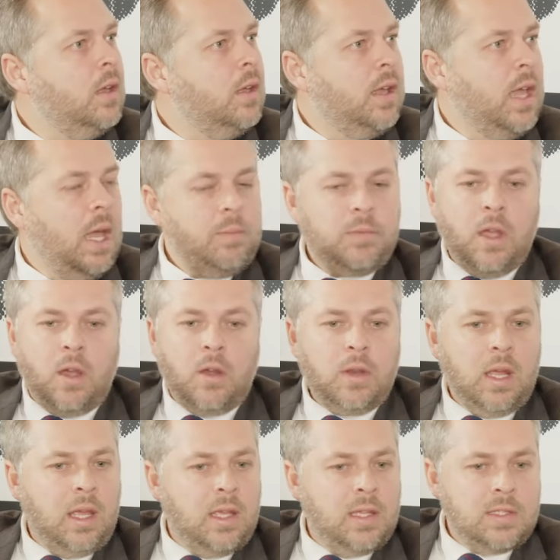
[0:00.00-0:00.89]
Cape
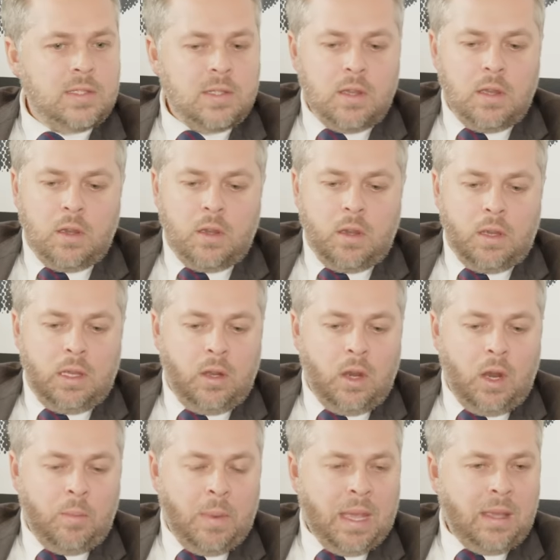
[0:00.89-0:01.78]
Town is
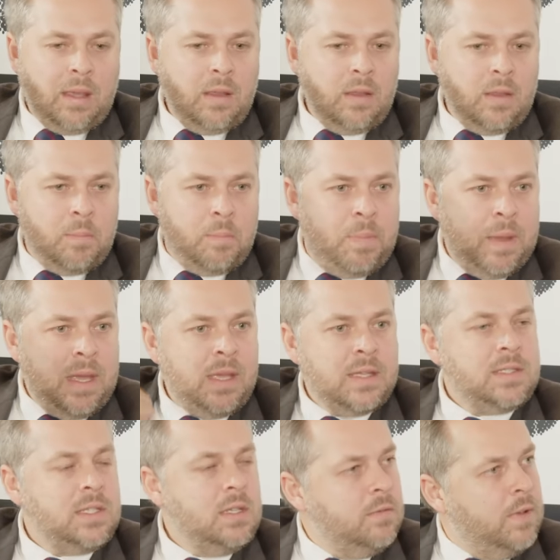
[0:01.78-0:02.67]
making the
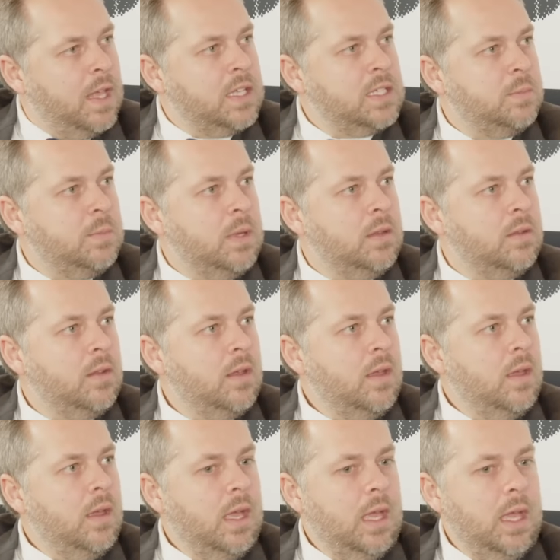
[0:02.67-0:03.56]
biggest investment
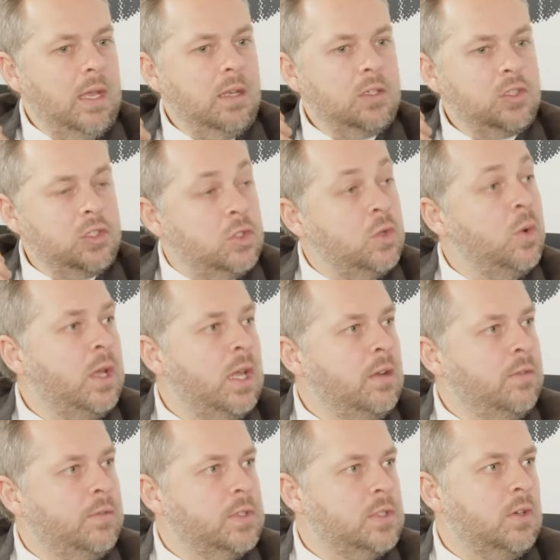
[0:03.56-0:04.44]
in sewer
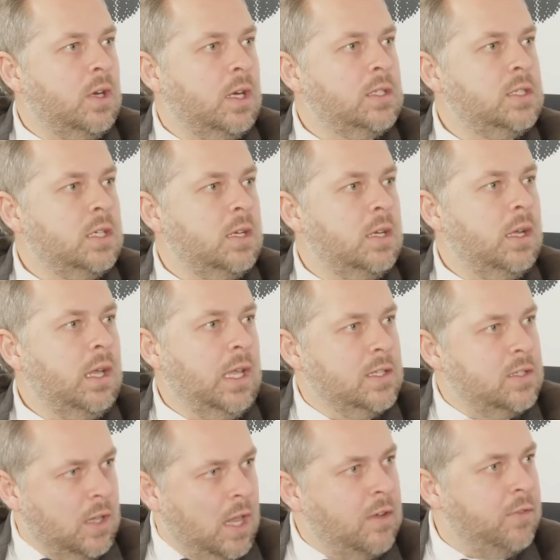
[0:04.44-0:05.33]
infrastructure in
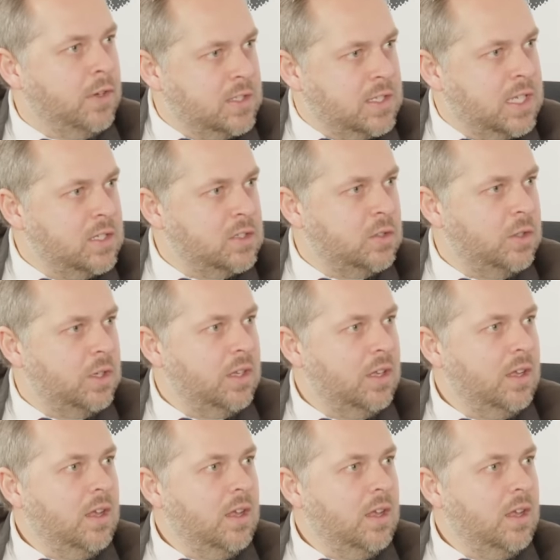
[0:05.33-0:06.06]
South Africa's history.